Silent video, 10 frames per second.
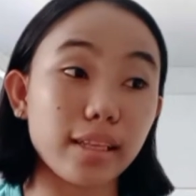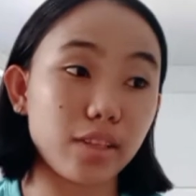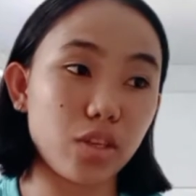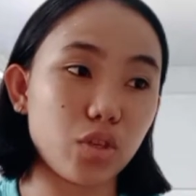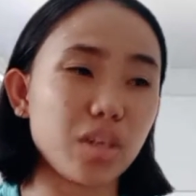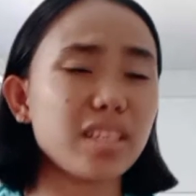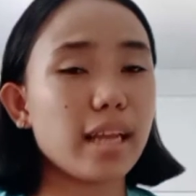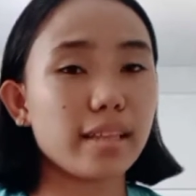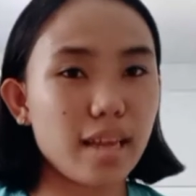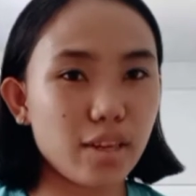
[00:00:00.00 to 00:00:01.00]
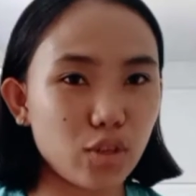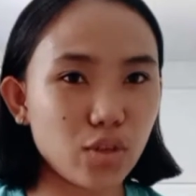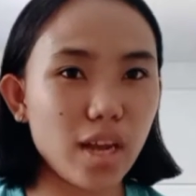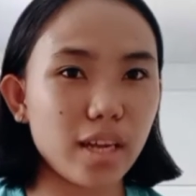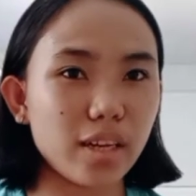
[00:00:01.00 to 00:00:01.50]
the teacher's
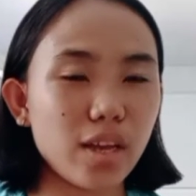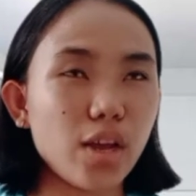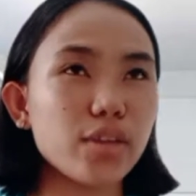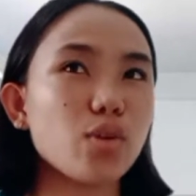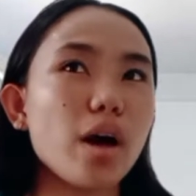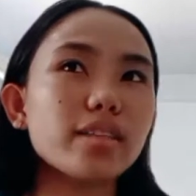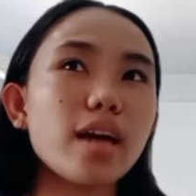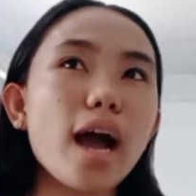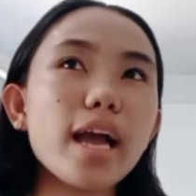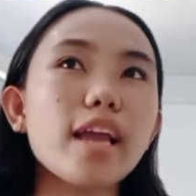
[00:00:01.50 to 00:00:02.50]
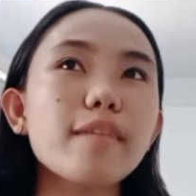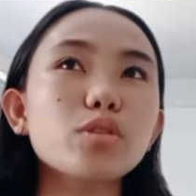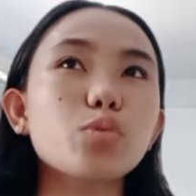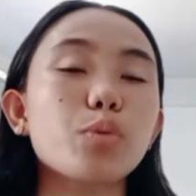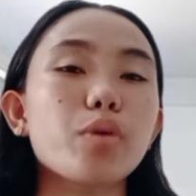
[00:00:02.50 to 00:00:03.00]
attention. So at times
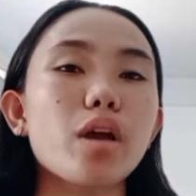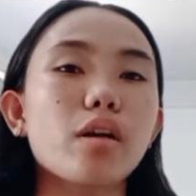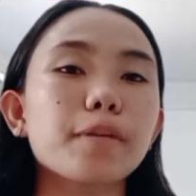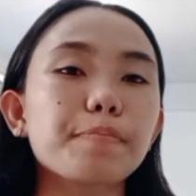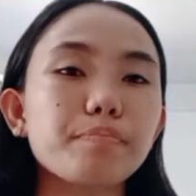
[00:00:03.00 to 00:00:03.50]
when we are